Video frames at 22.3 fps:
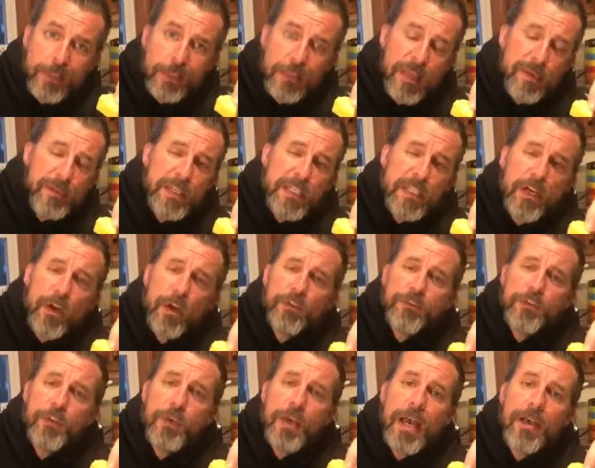Let me know
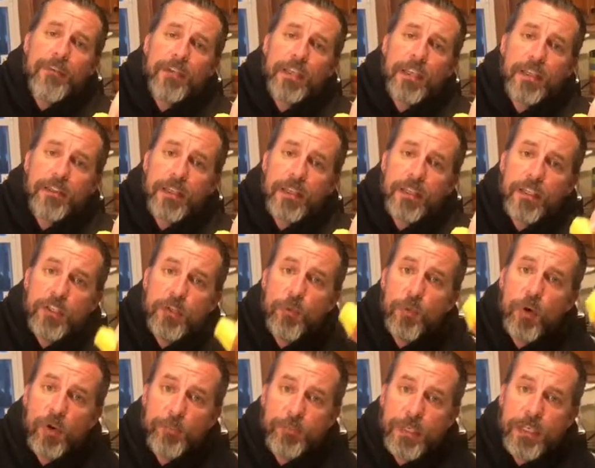if you have anything
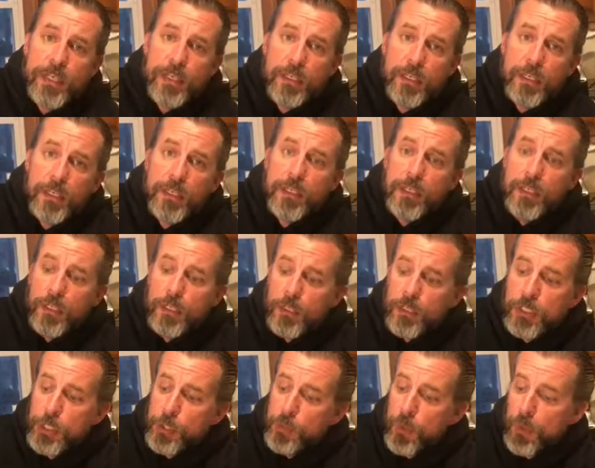you want me
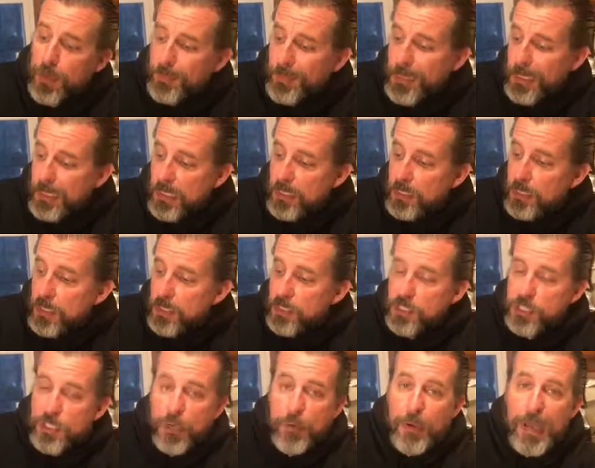to
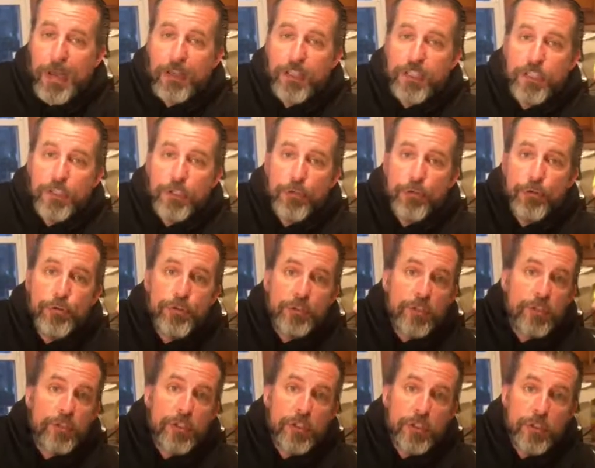show how to
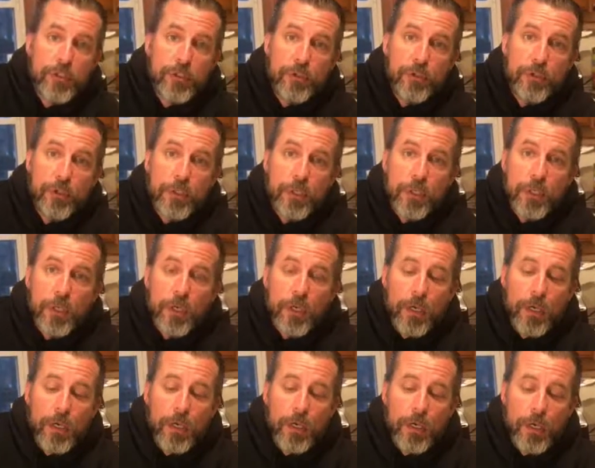use or do.
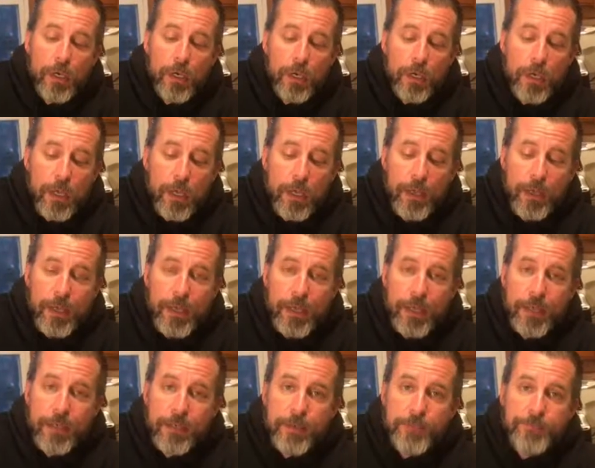
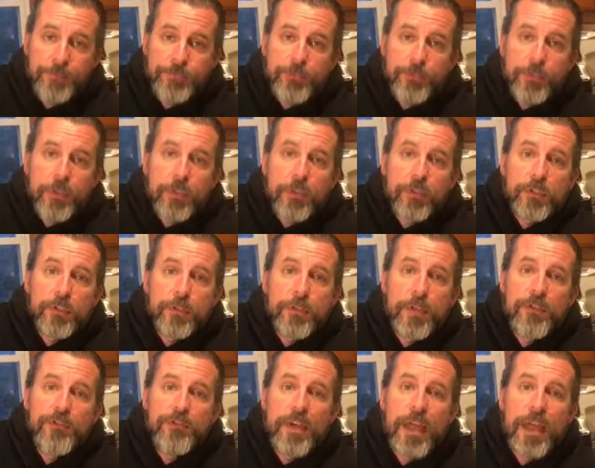And do
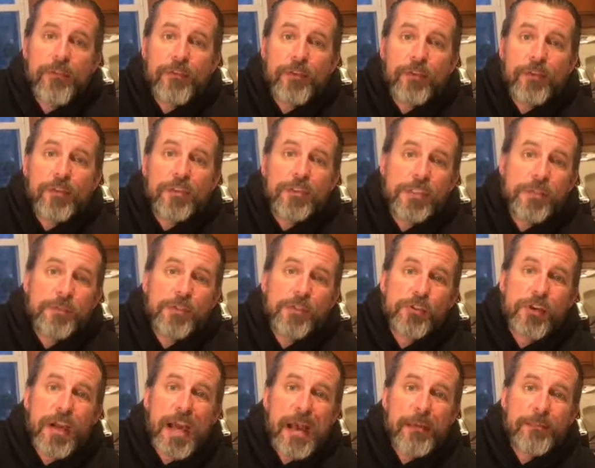me a favor,
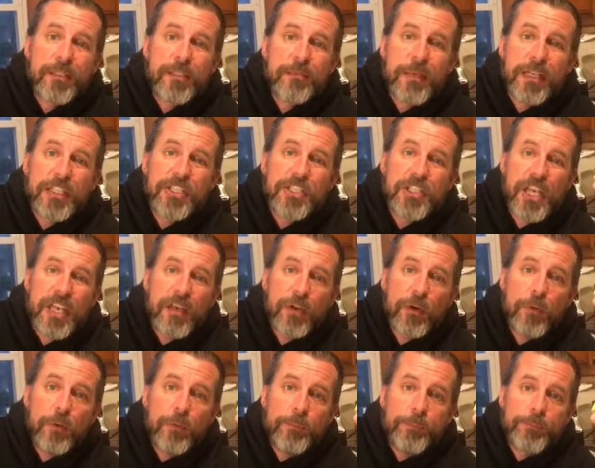subscribe to my
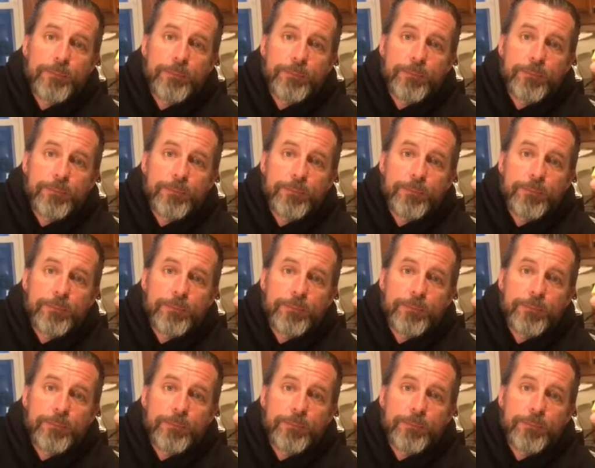channel.